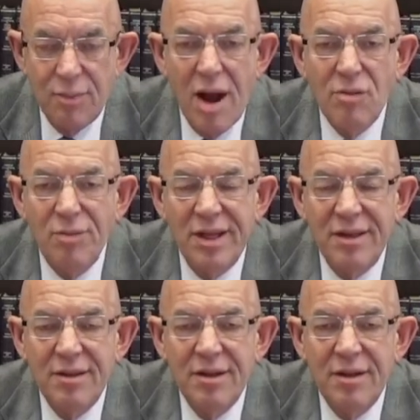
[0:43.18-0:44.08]

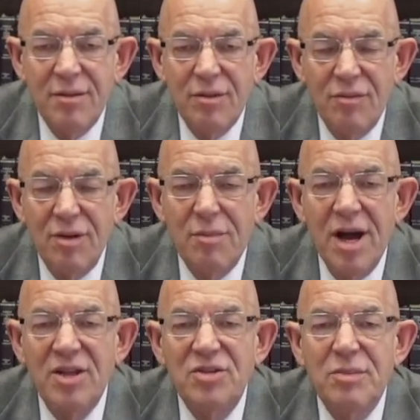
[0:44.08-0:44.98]
Probably what
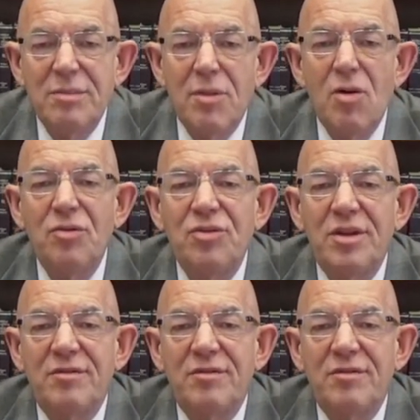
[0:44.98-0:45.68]
reminds me most